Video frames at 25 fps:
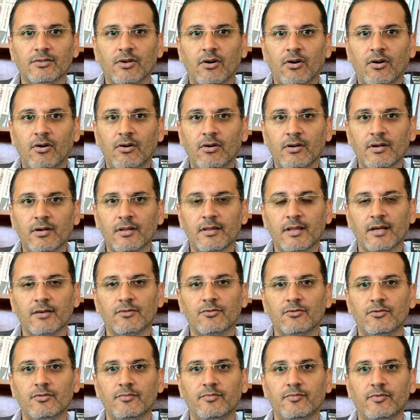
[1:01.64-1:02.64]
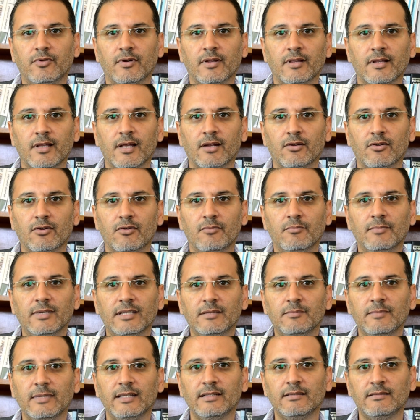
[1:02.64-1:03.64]
all the group for their
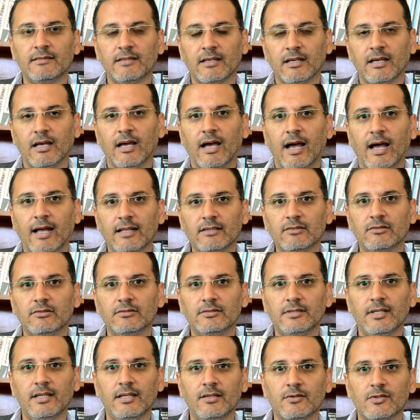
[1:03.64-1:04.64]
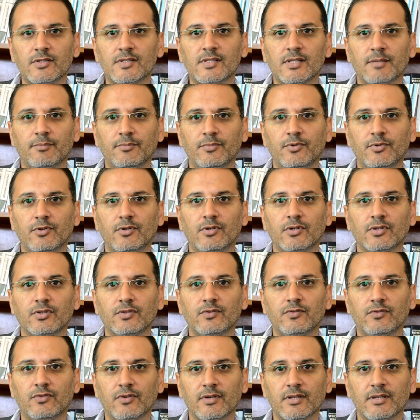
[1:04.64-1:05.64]
commitment and continuous support
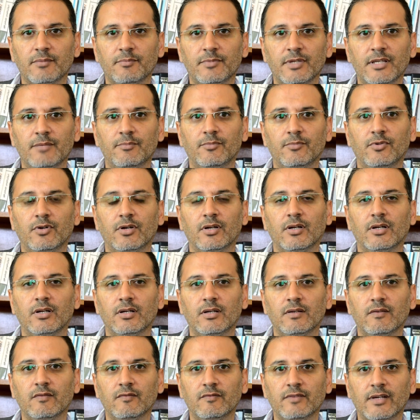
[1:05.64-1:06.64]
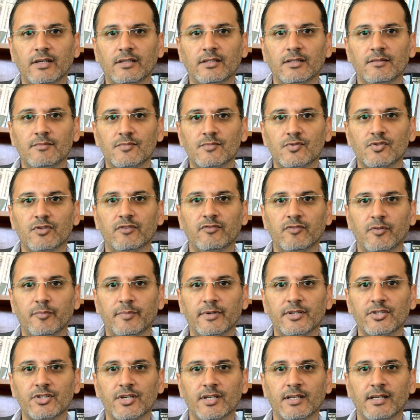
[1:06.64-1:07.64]
for the people victims of
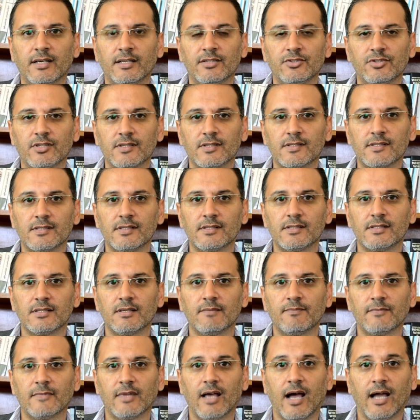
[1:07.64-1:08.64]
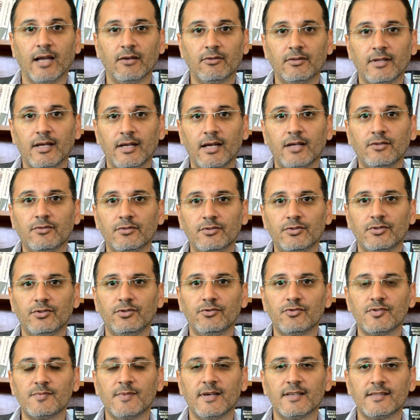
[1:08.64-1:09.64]
oppression and justice. I would like to
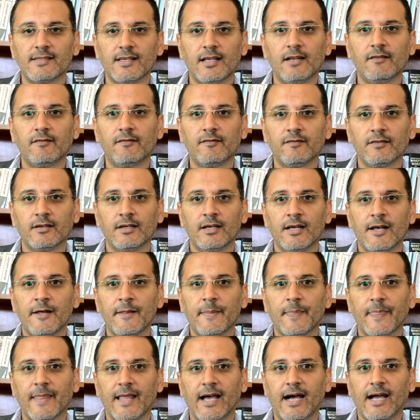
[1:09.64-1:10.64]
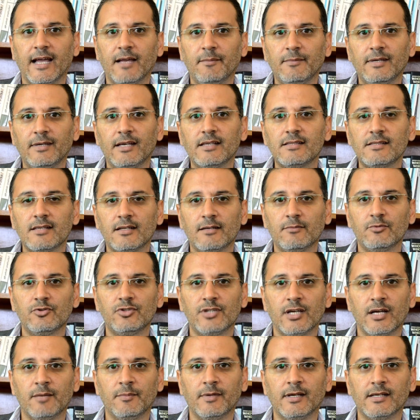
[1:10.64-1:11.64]
introduce myself. I am Yasser
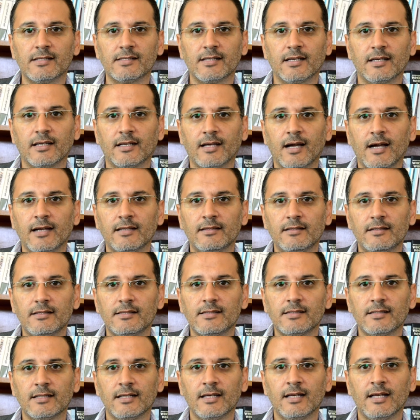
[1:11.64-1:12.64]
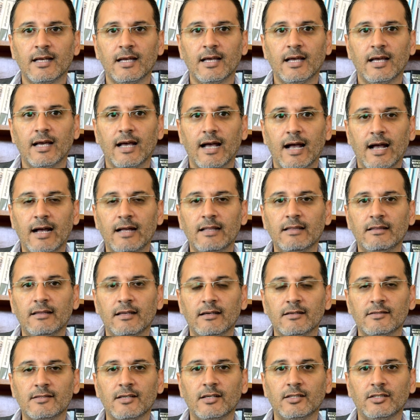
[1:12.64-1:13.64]
Abujamei, a psychiatrist and the
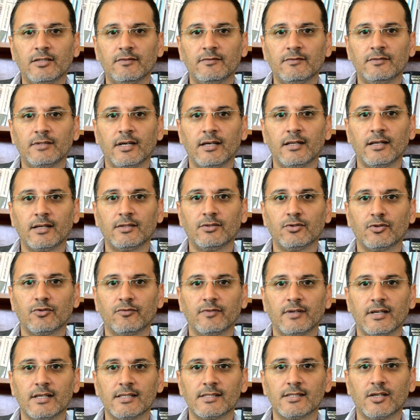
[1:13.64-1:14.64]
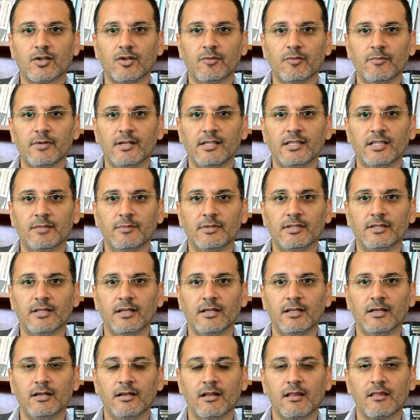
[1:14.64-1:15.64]
Executive Director of Gaza Community Mental
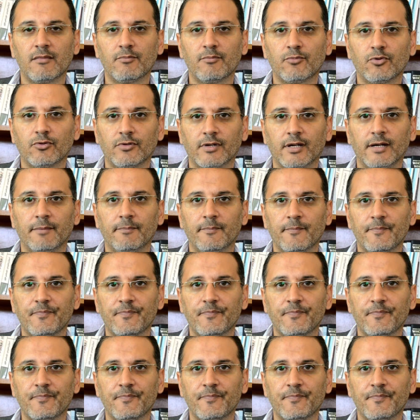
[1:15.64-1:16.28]
Health Program.